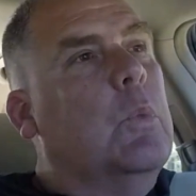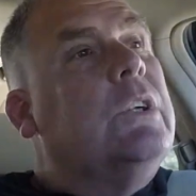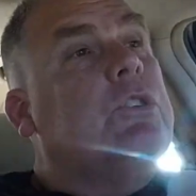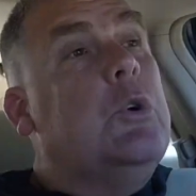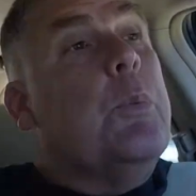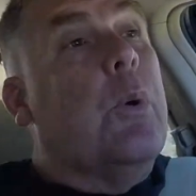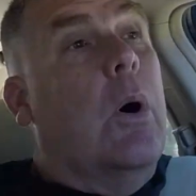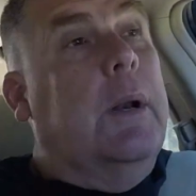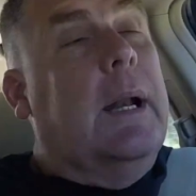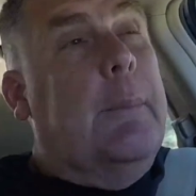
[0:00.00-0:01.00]
one super
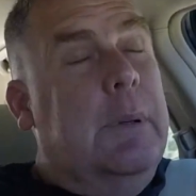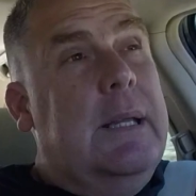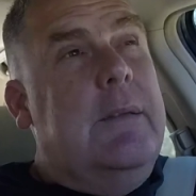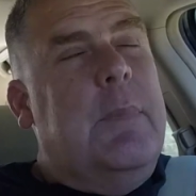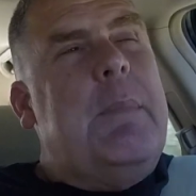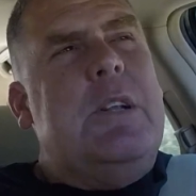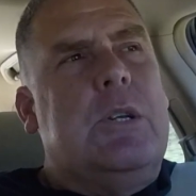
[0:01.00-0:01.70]
on it, I believe, maybe